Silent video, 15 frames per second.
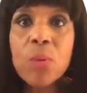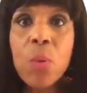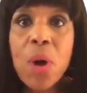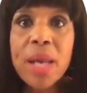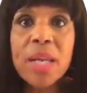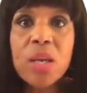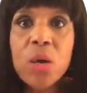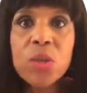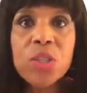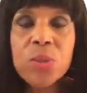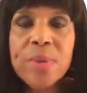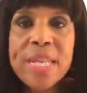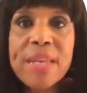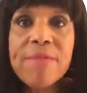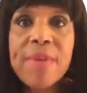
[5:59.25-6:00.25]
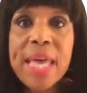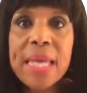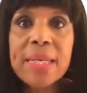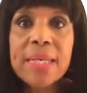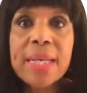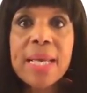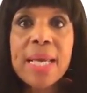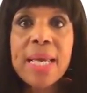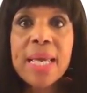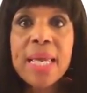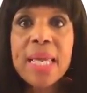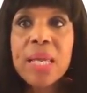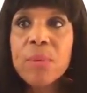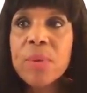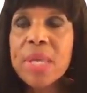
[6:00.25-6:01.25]
want to go to an event,
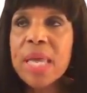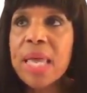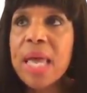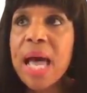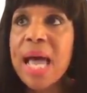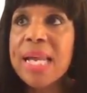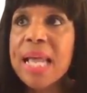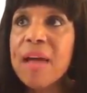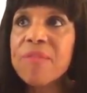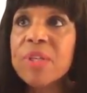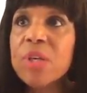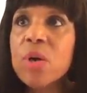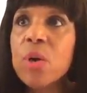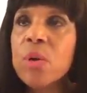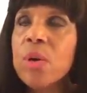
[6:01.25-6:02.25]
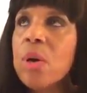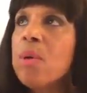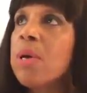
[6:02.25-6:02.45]
I'd have to go, oh